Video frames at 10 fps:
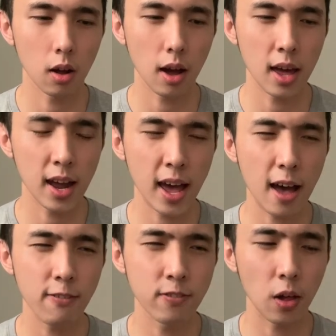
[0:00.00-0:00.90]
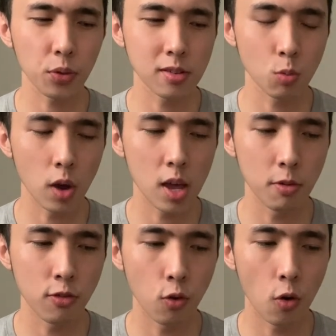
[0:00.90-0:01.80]
And I have felt this way
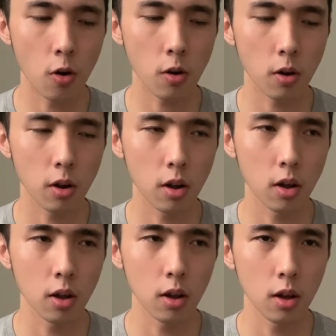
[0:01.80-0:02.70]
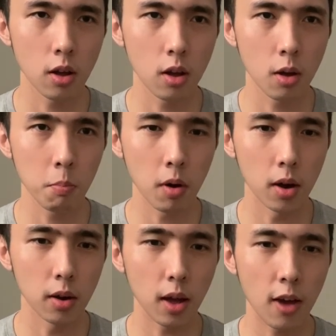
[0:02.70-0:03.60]
before,
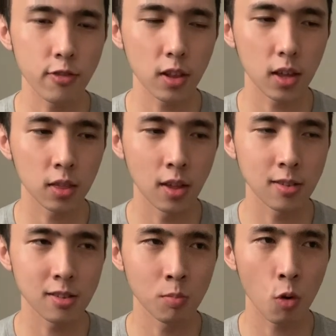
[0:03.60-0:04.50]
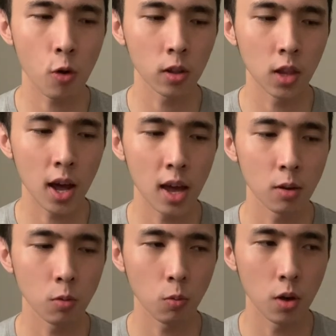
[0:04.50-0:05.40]
but I feel like this is more in
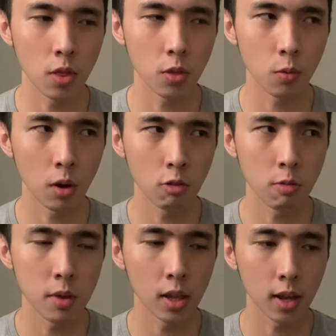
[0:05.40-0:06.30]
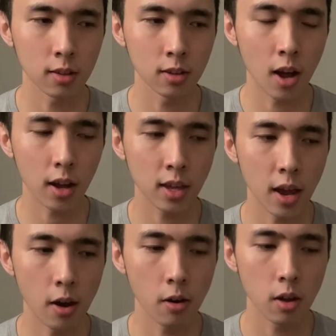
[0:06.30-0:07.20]
line with what it would be like to not
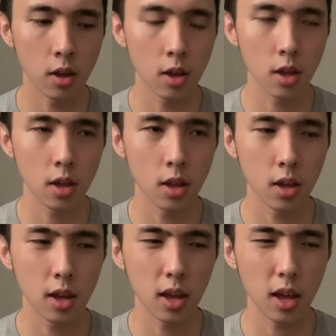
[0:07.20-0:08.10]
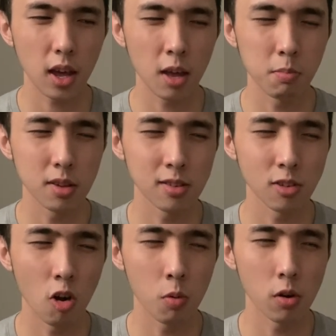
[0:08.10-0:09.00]
care and be
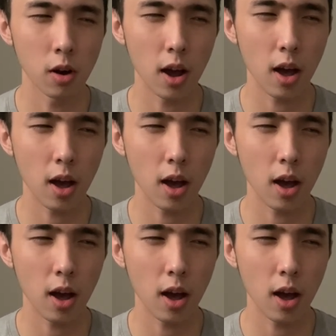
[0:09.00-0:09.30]
sober,